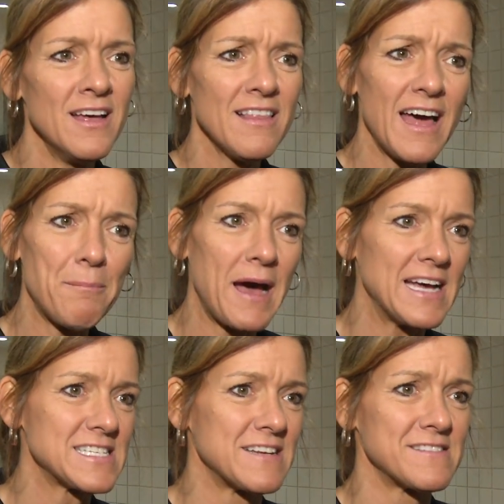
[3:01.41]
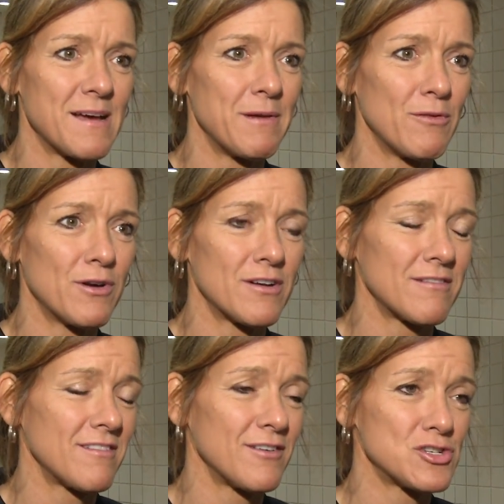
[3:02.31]
A lot of positives. I mean, we're
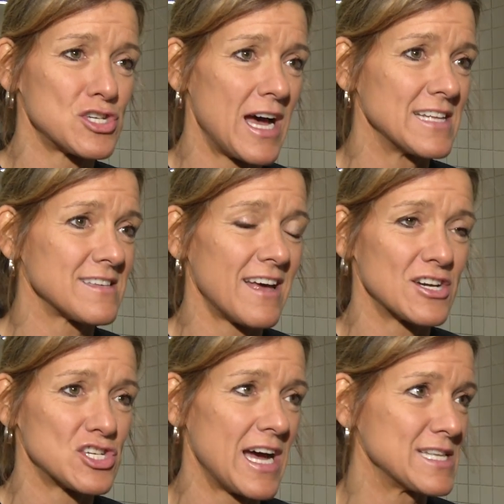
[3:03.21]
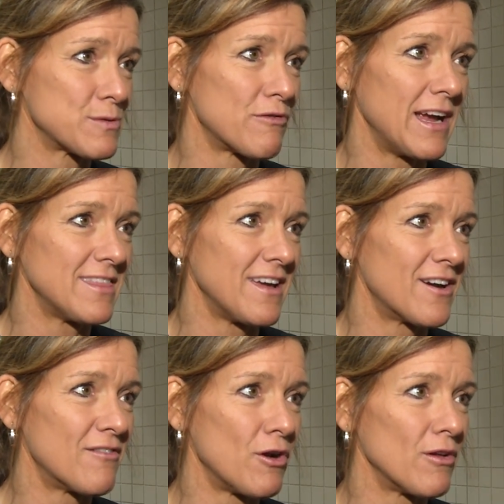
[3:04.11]
those shots, a lot of shots were right
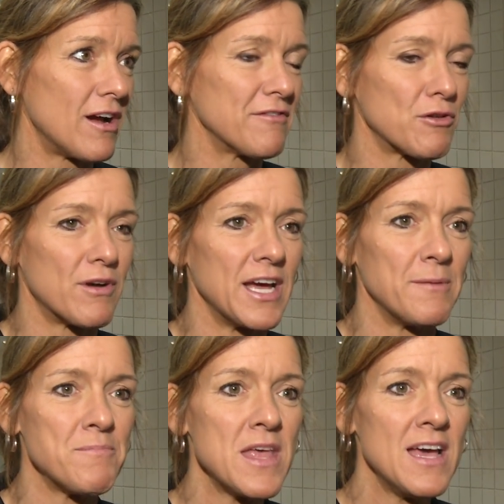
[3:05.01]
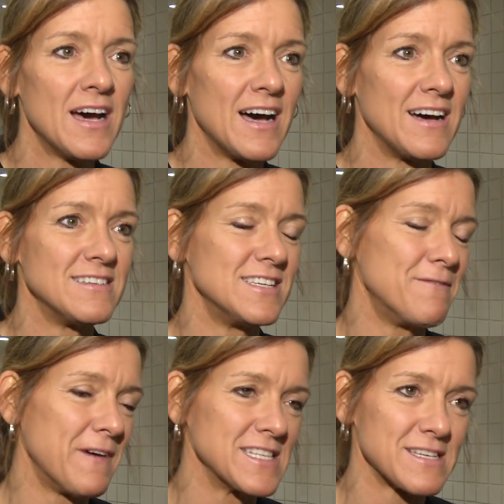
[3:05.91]
there, rolling off the rim. Uh,
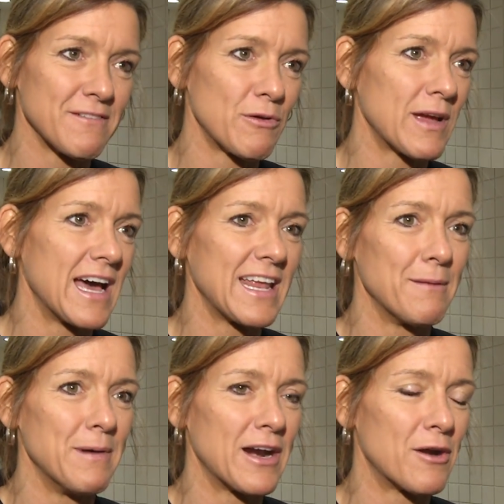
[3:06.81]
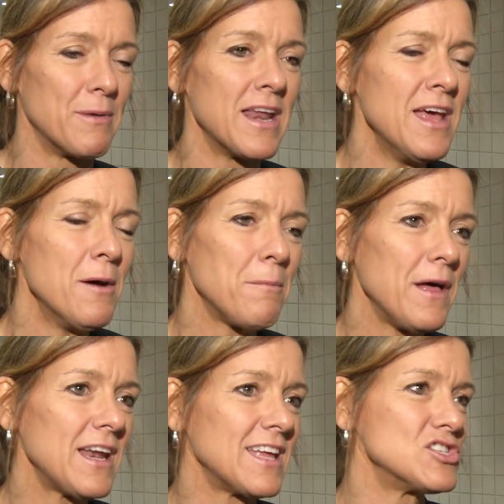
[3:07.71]
defensively, we got to get better, but
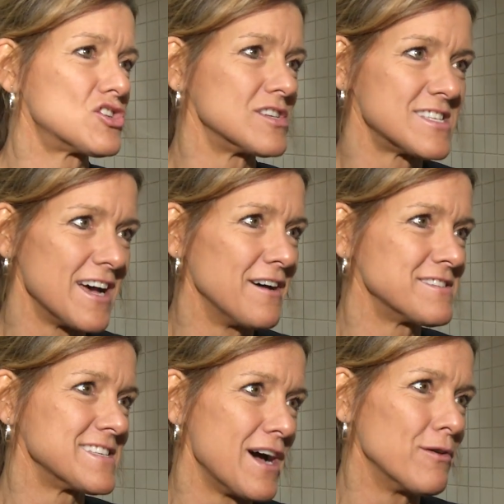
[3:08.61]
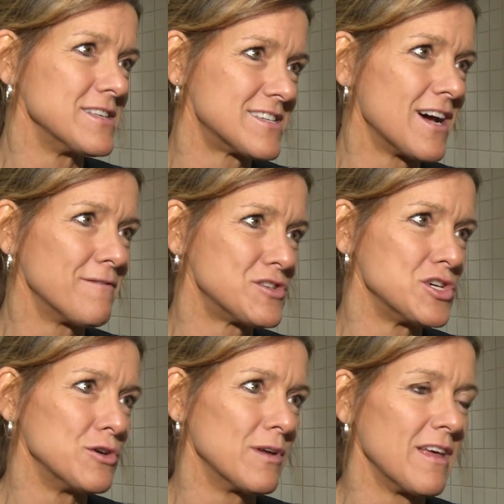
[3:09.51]
playing against yourselves is always tough
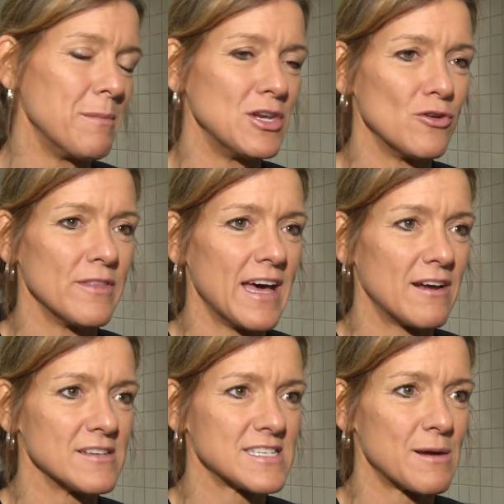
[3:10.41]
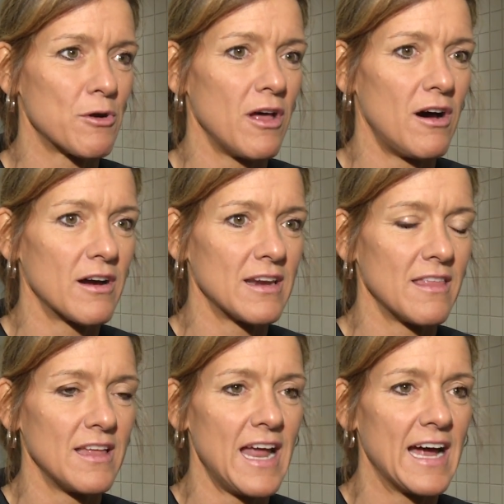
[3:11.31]
too, and they've been doing that all summer long into
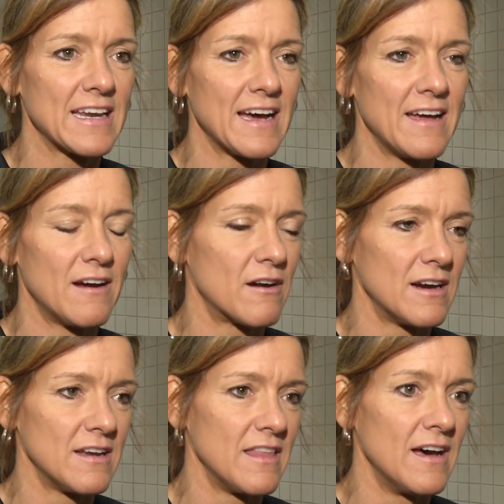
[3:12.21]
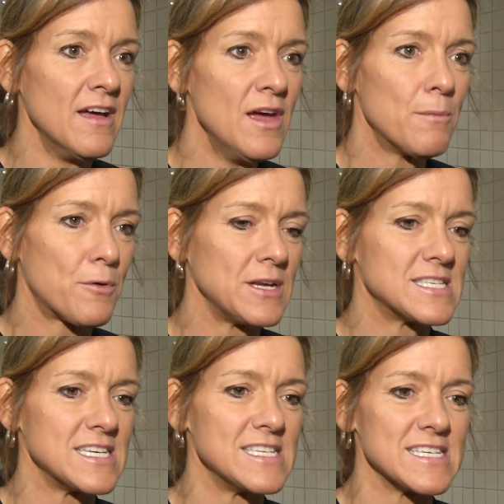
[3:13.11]
the non or into the
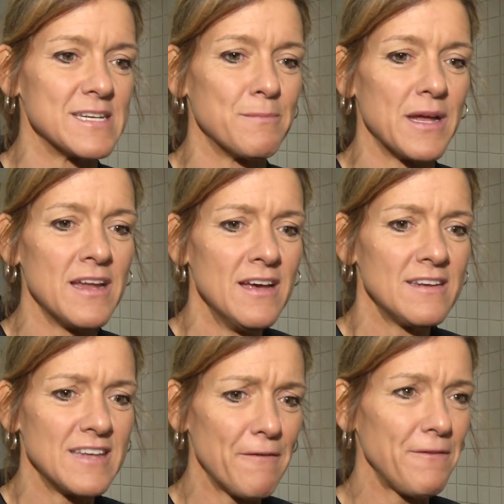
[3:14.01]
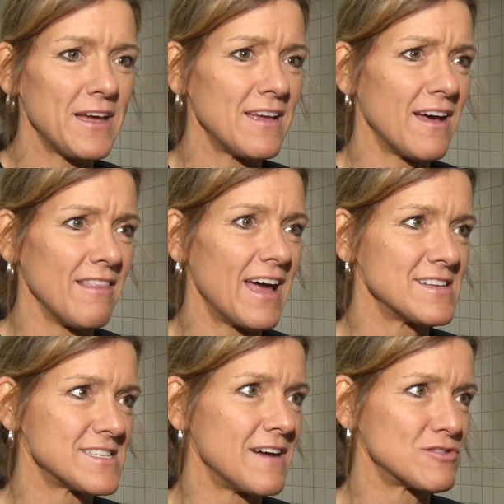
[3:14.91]
preseason. But definitely a lot
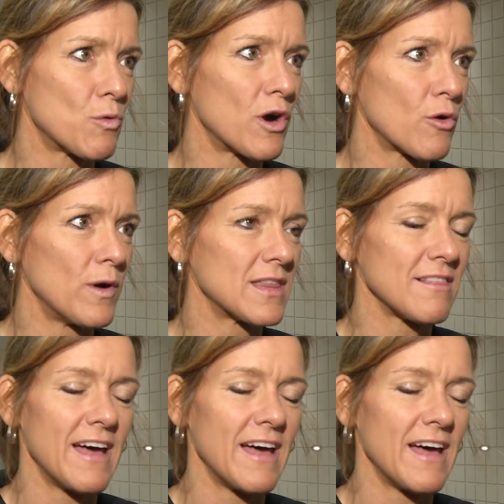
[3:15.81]
of stuff to work with.